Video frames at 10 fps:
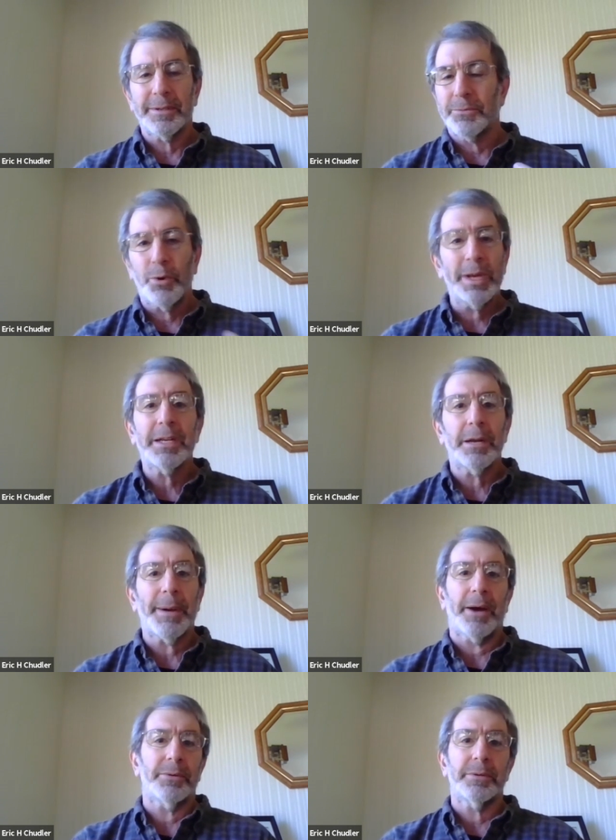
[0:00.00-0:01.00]
reading
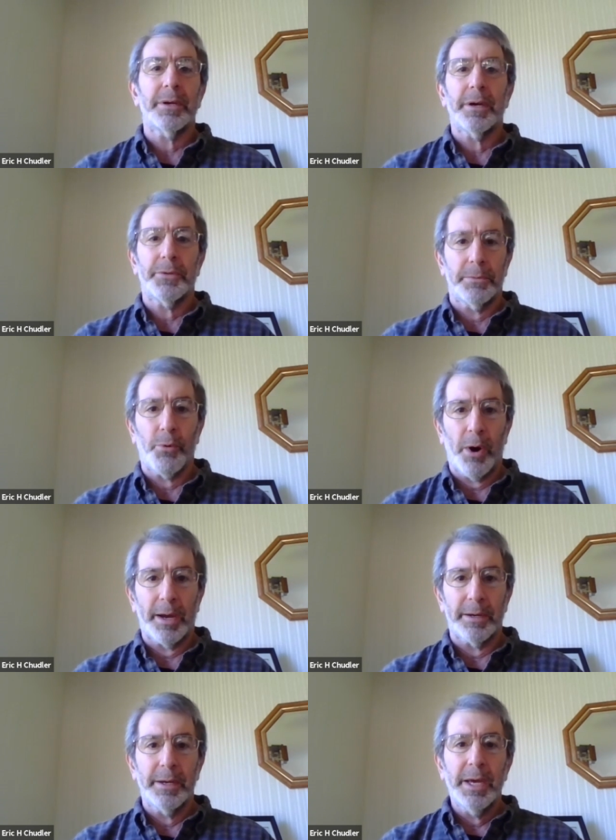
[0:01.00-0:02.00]
about the
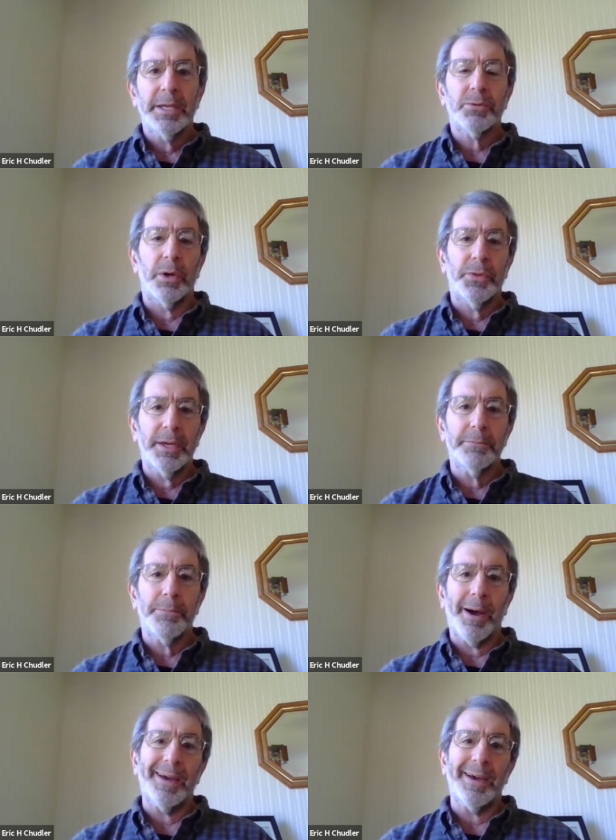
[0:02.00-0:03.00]
brain. So I think
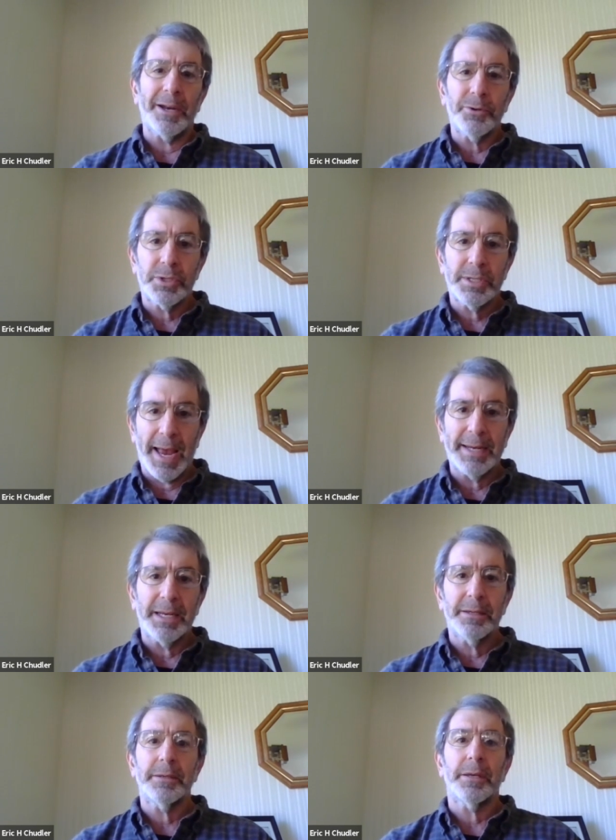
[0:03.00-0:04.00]
by
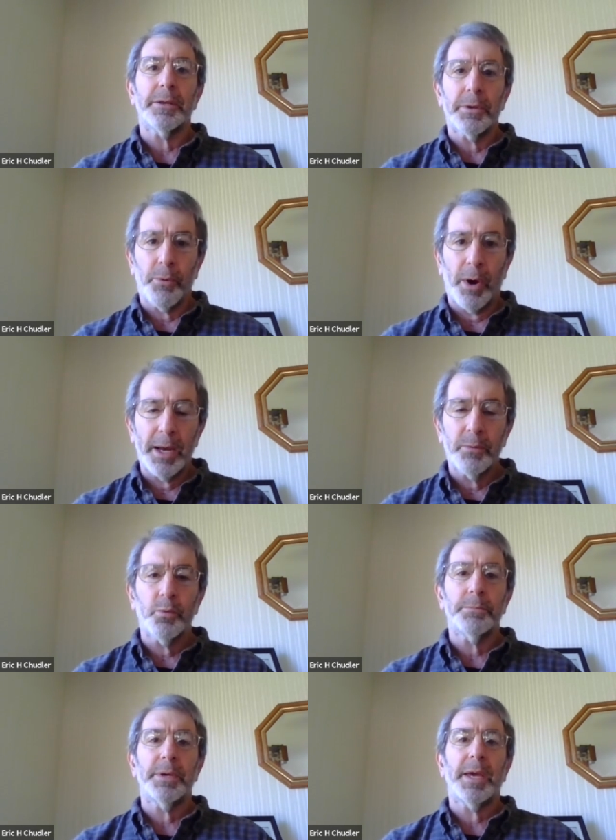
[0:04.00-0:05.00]
understanding the brain,
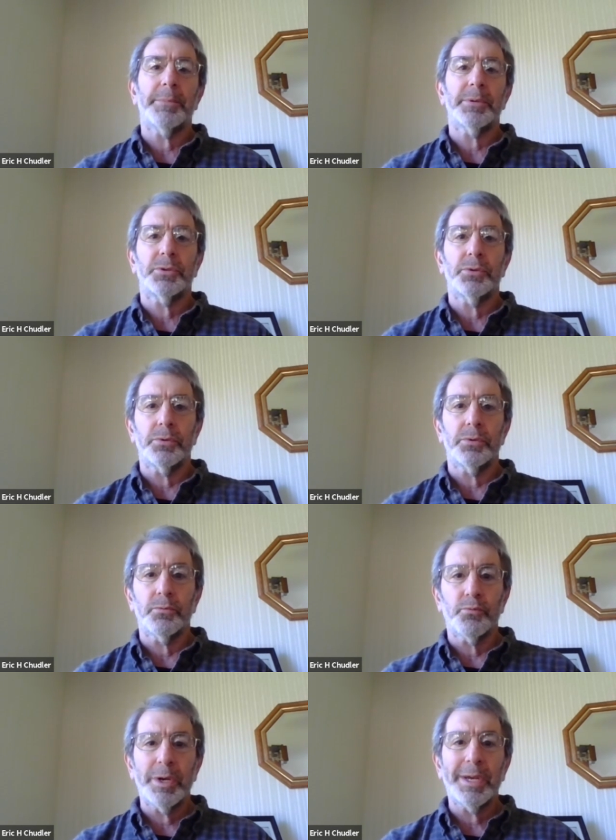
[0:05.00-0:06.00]
we'll be able to
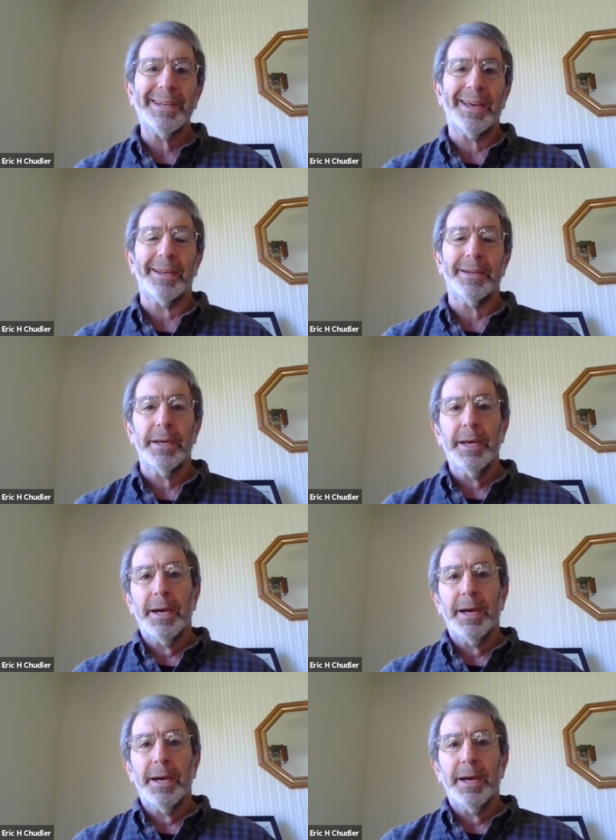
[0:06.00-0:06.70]
read and